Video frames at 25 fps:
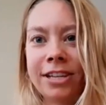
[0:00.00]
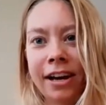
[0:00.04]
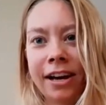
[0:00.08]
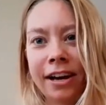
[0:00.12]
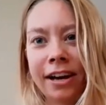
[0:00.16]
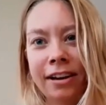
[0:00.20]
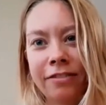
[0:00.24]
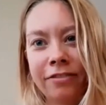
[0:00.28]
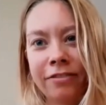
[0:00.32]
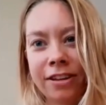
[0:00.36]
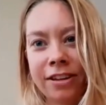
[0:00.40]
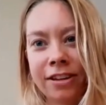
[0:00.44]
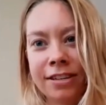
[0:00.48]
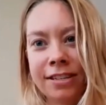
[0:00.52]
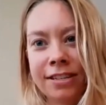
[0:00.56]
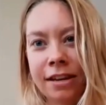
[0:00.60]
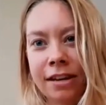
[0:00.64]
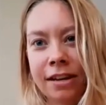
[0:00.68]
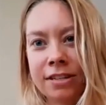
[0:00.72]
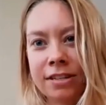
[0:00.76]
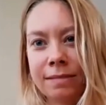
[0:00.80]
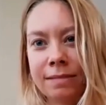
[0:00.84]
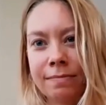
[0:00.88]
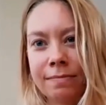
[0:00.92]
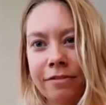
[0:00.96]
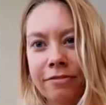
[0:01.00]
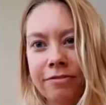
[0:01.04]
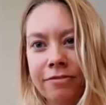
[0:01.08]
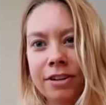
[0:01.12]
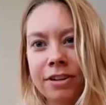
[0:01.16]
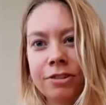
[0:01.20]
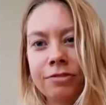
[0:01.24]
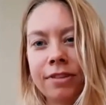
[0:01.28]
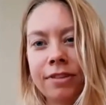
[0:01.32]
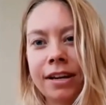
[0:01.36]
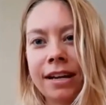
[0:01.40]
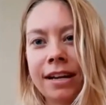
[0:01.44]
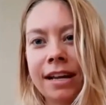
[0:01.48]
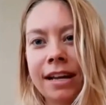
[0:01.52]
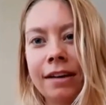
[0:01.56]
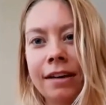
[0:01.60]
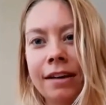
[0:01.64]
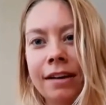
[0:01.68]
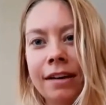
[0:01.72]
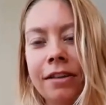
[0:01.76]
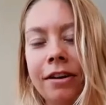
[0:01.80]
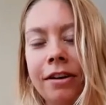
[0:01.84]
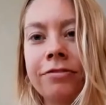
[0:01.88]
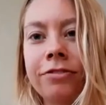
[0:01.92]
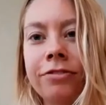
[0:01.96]
ton of containers in my fridge right now
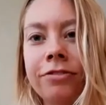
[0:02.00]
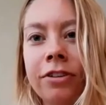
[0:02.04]
that are